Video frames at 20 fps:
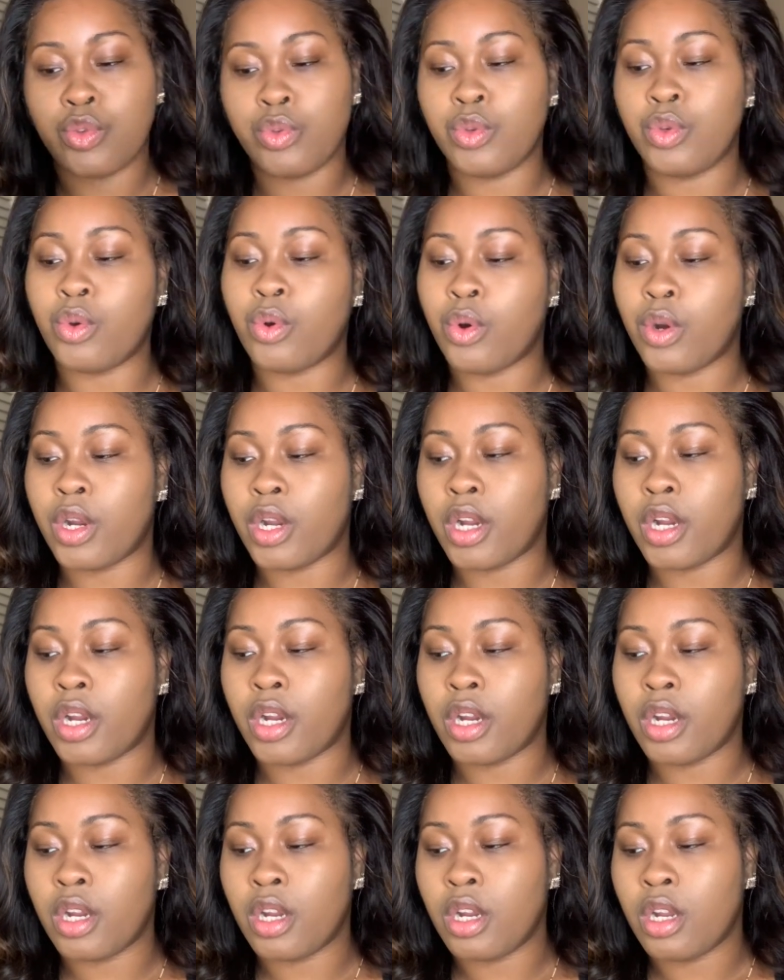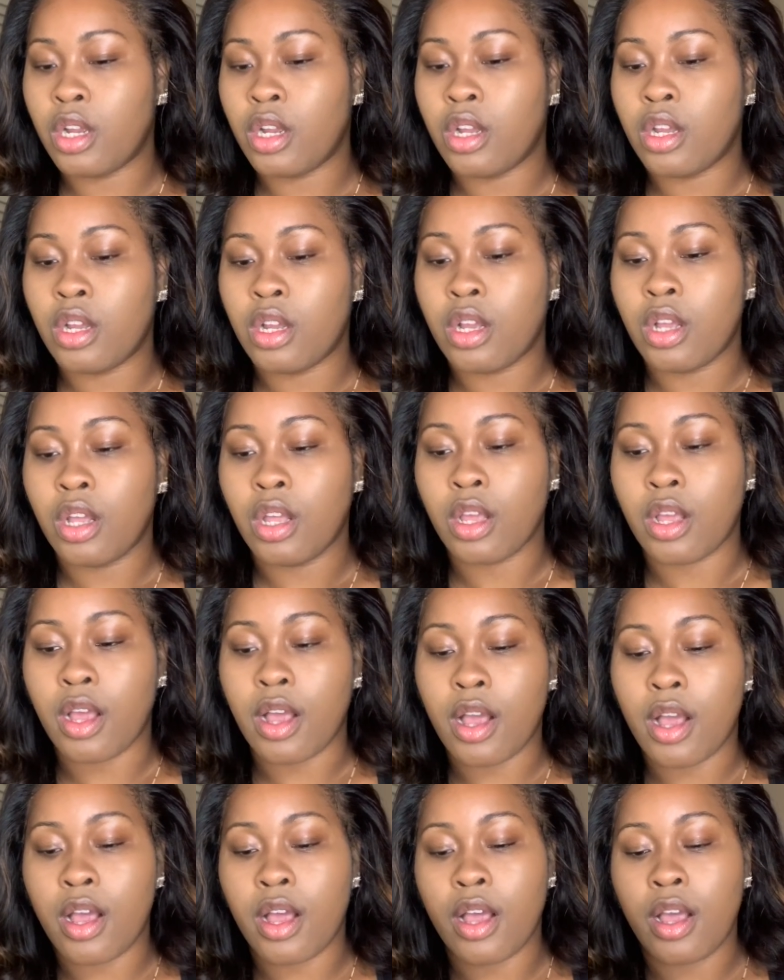your
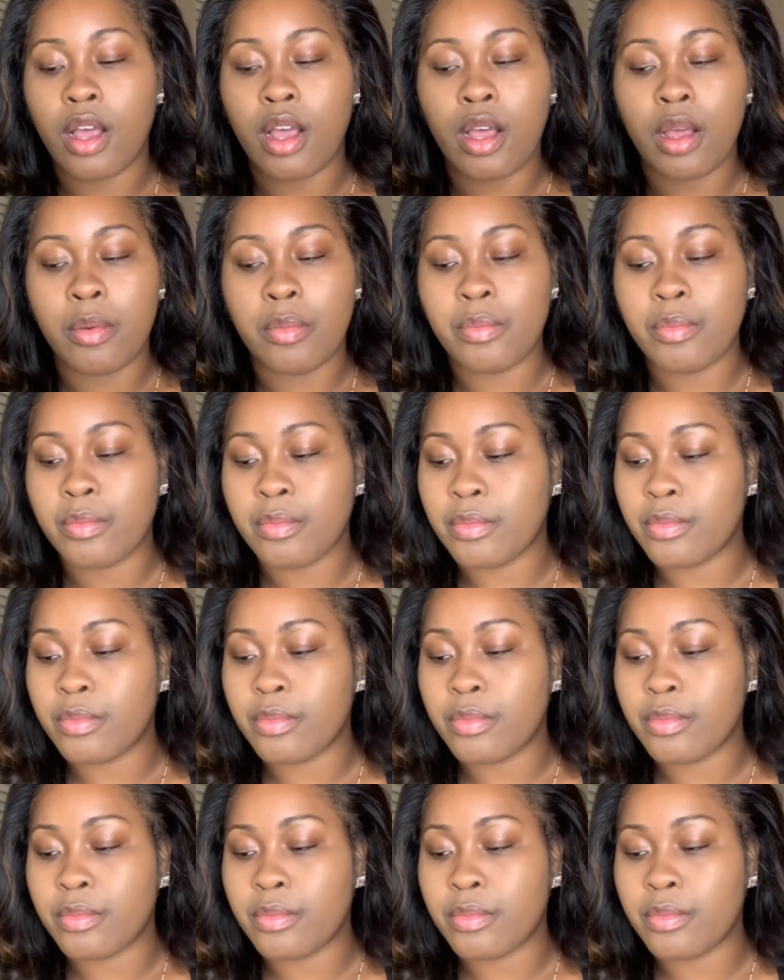eyebrow